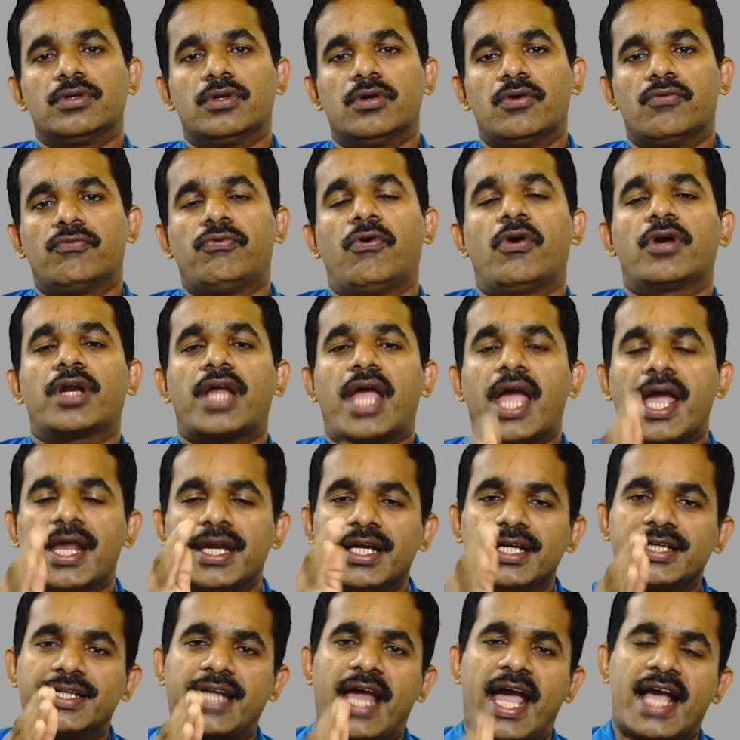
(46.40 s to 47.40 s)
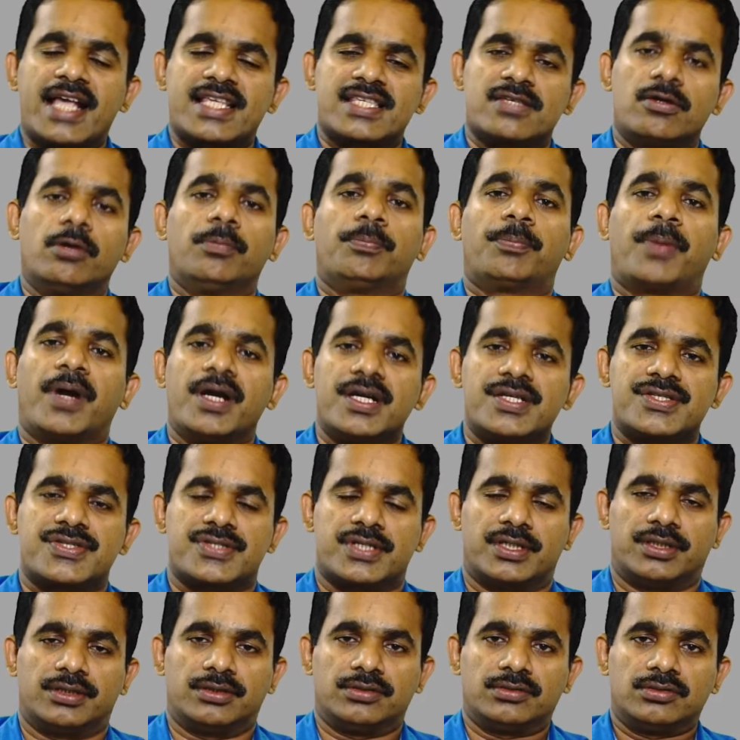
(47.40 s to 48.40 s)
for any taxable
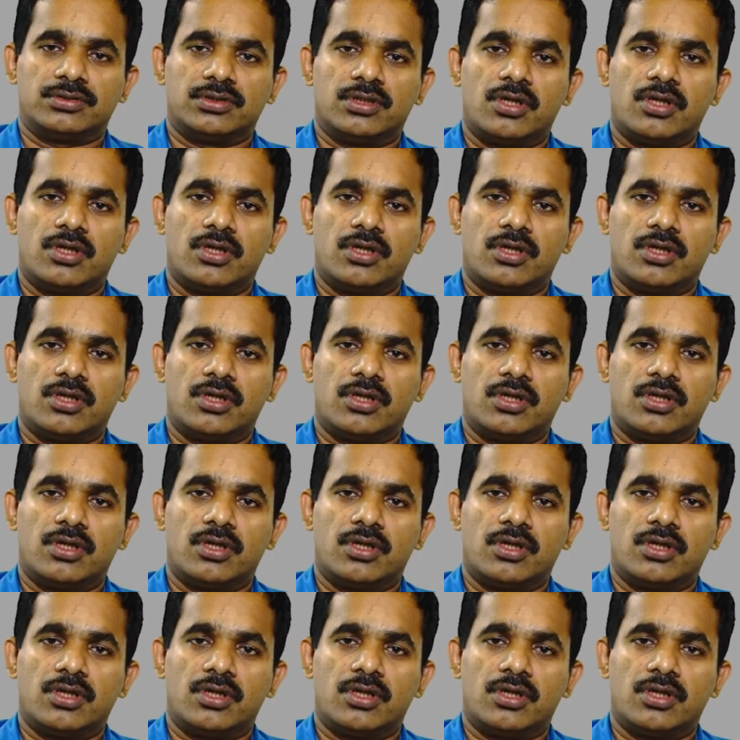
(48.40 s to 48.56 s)
person